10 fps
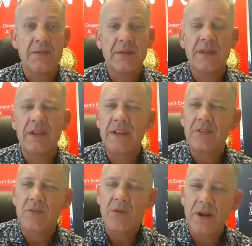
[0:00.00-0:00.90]
than with a
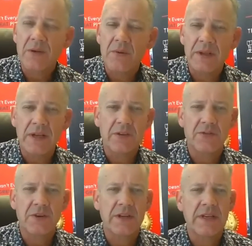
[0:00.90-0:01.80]
less chronic one like
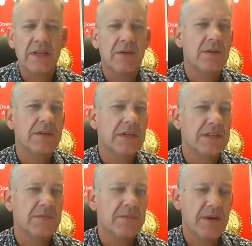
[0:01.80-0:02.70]
a trick knee or a
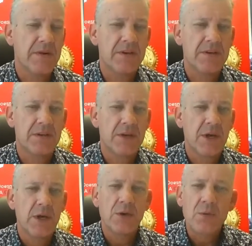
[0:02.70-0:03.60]
tense marriage.
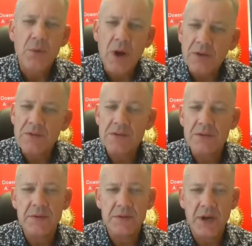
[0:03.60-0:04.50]
You're wrong to
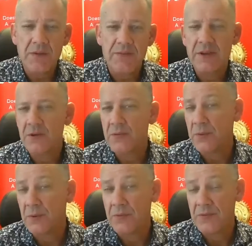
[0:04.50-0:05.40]
assume that job
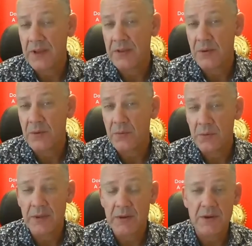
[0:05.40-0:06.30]
failure
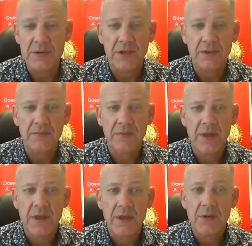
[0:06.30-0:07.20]
will be crushing.
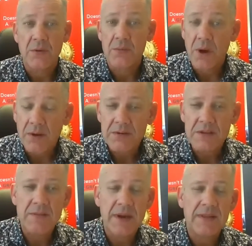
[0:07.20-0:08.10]
You're wrong
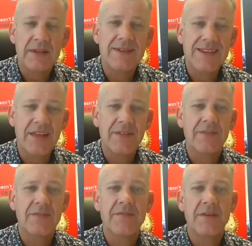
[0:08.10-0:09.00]
to expect the death
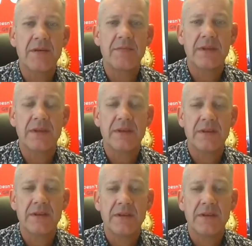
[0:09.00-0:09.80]
of a family